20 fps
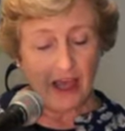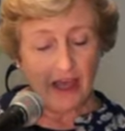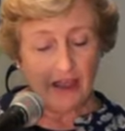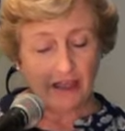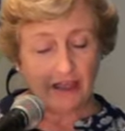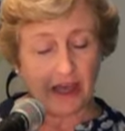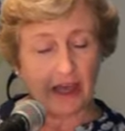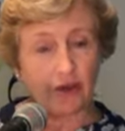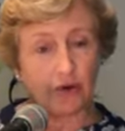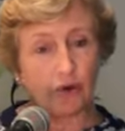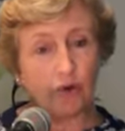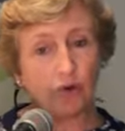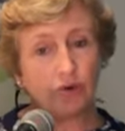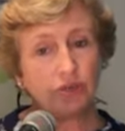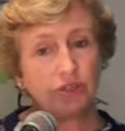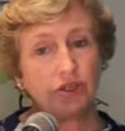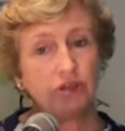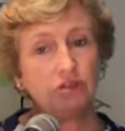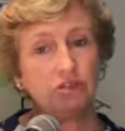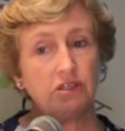They
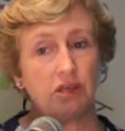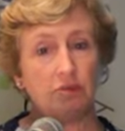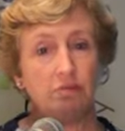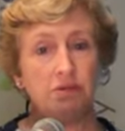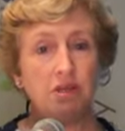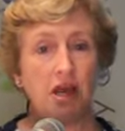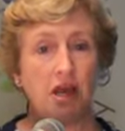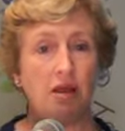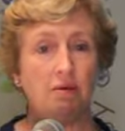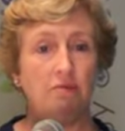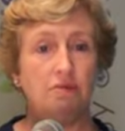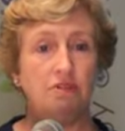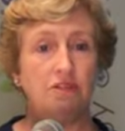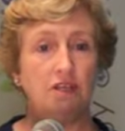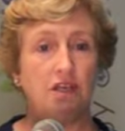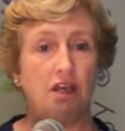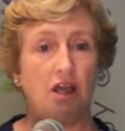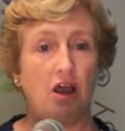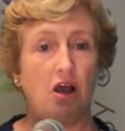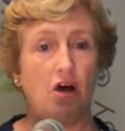also
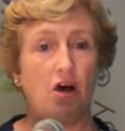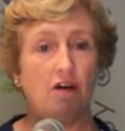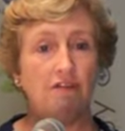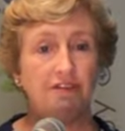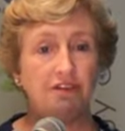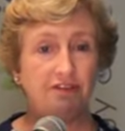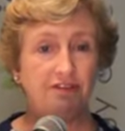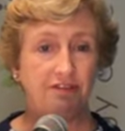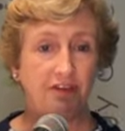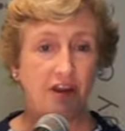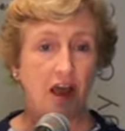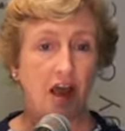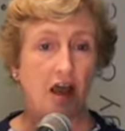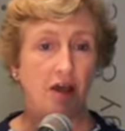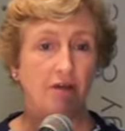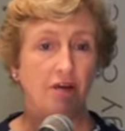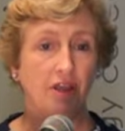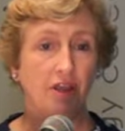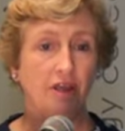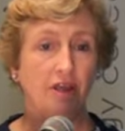sometimes, after
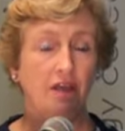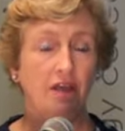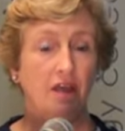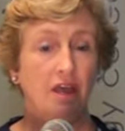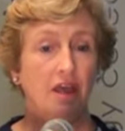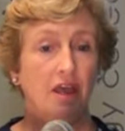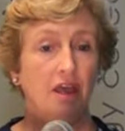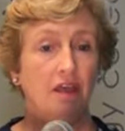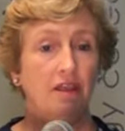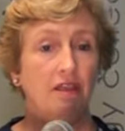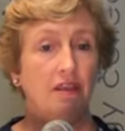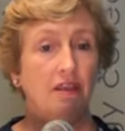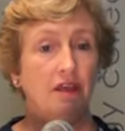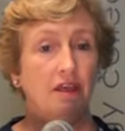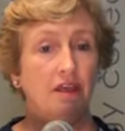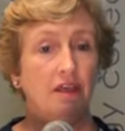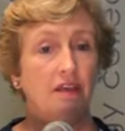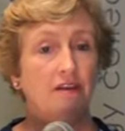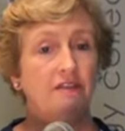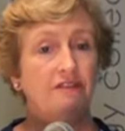flowering,
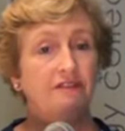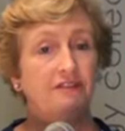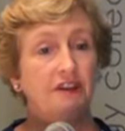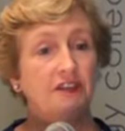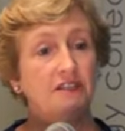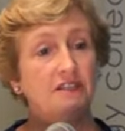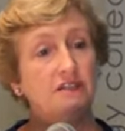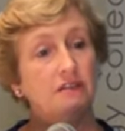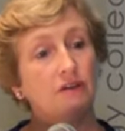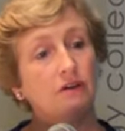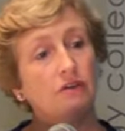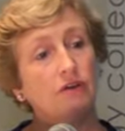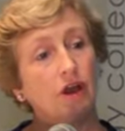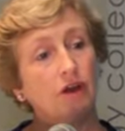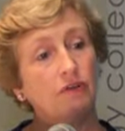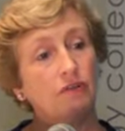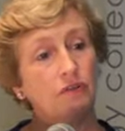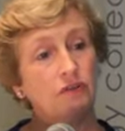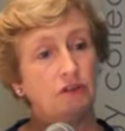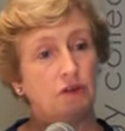infest the
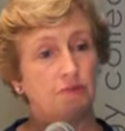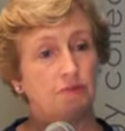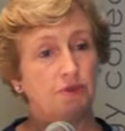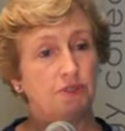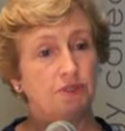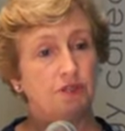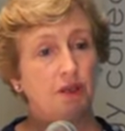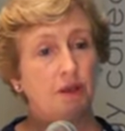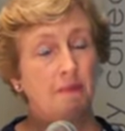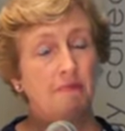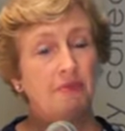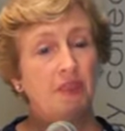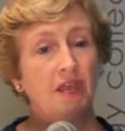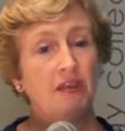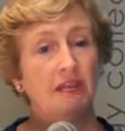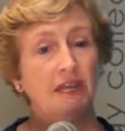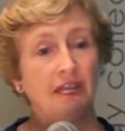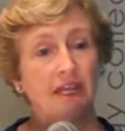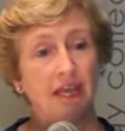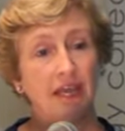growth tips.
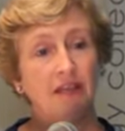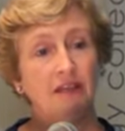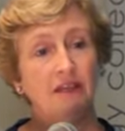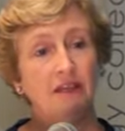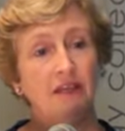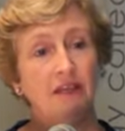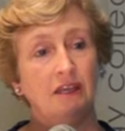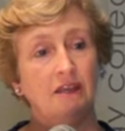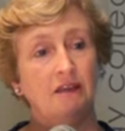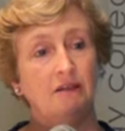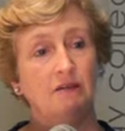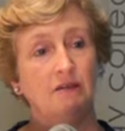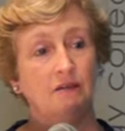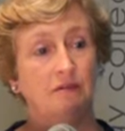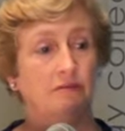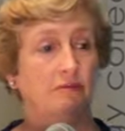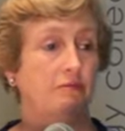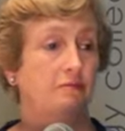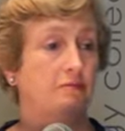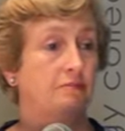And again,
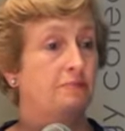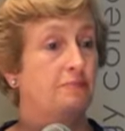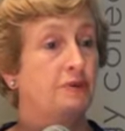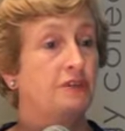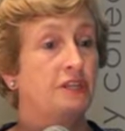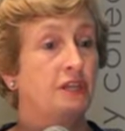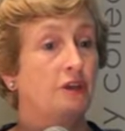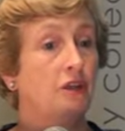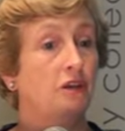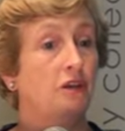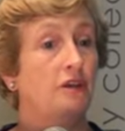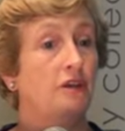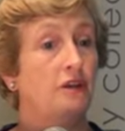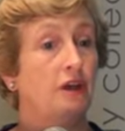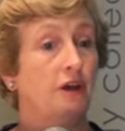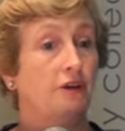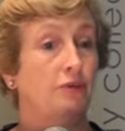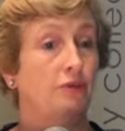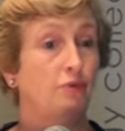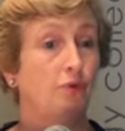particularly in
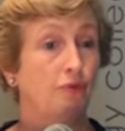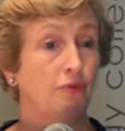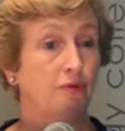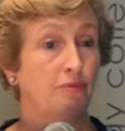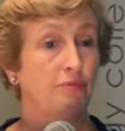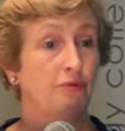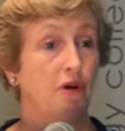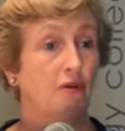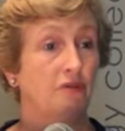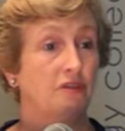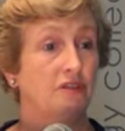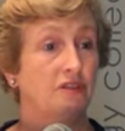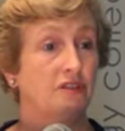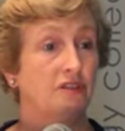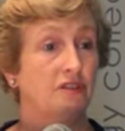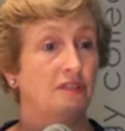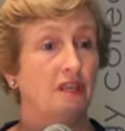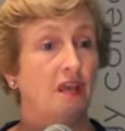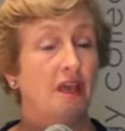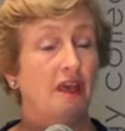our northern
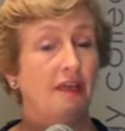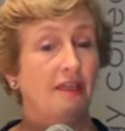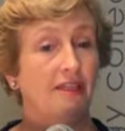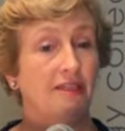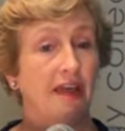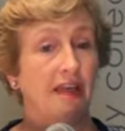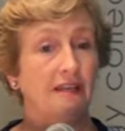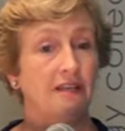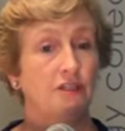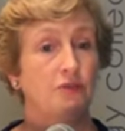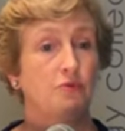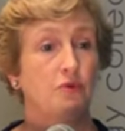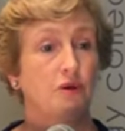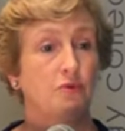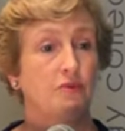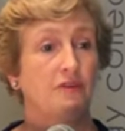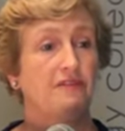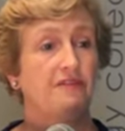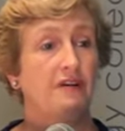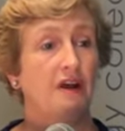provinces, that is
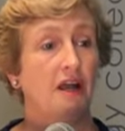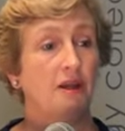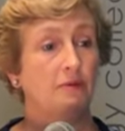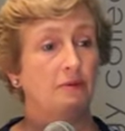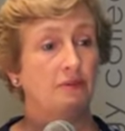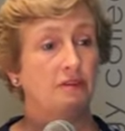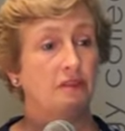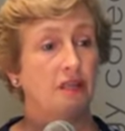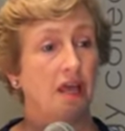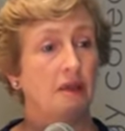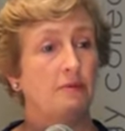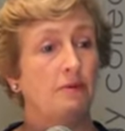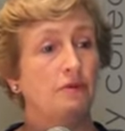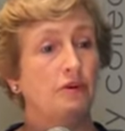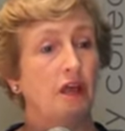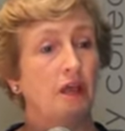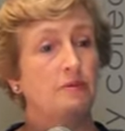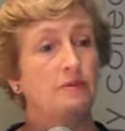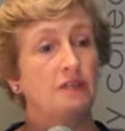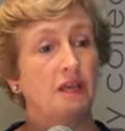what we find with table
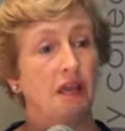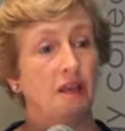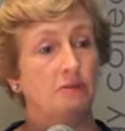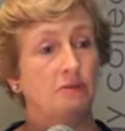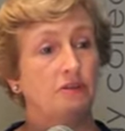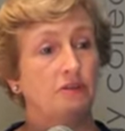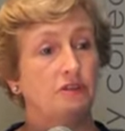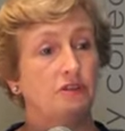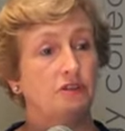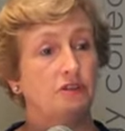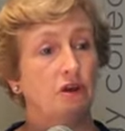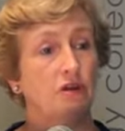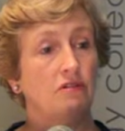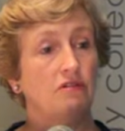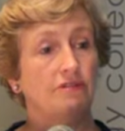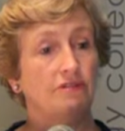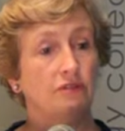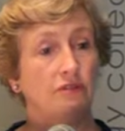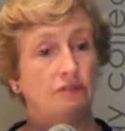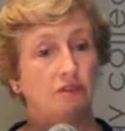grapes and with the
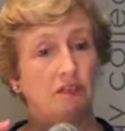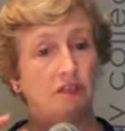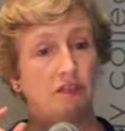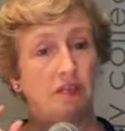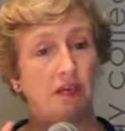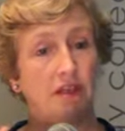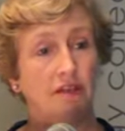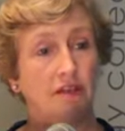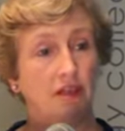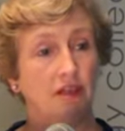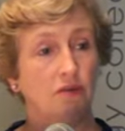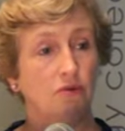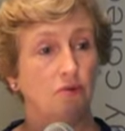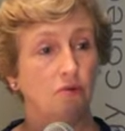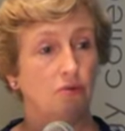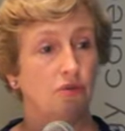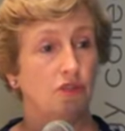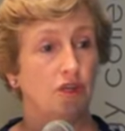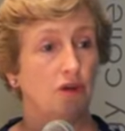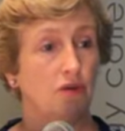stone fruit, that they then
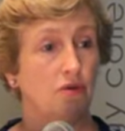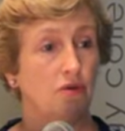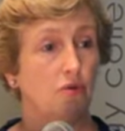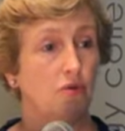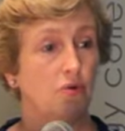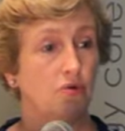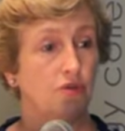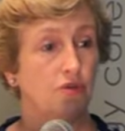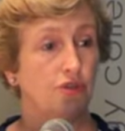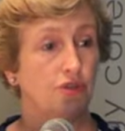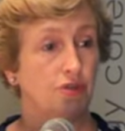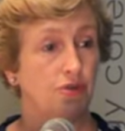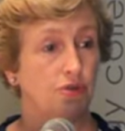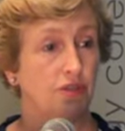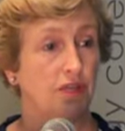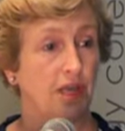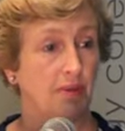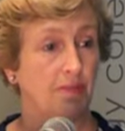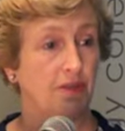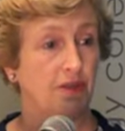also cause shoot
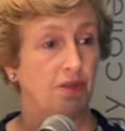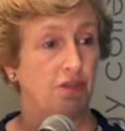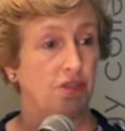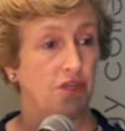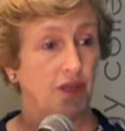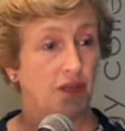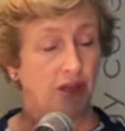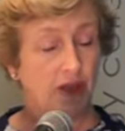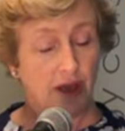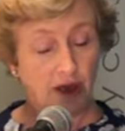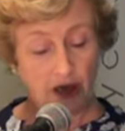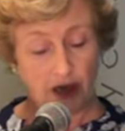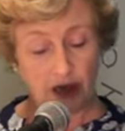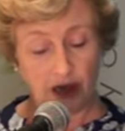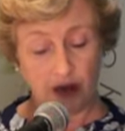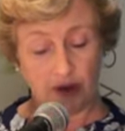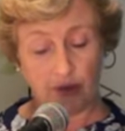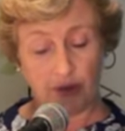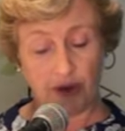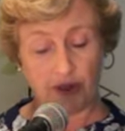damage
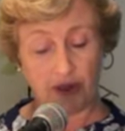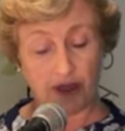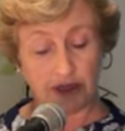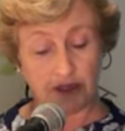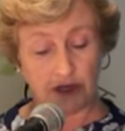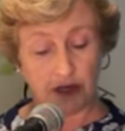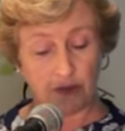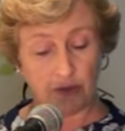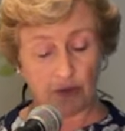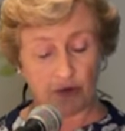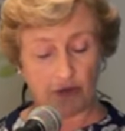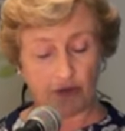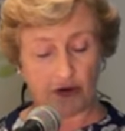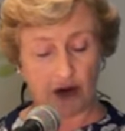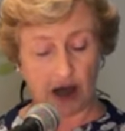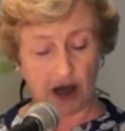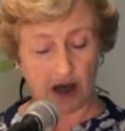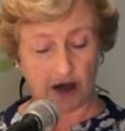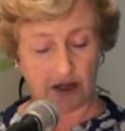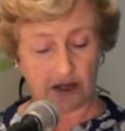when there's no more
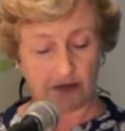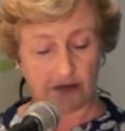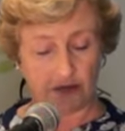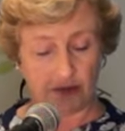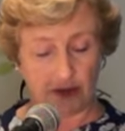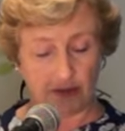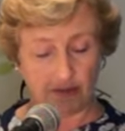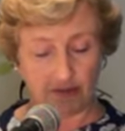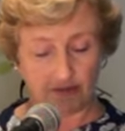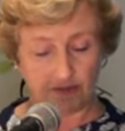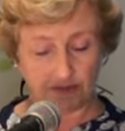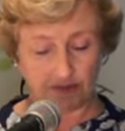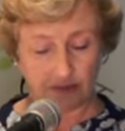flowers for them.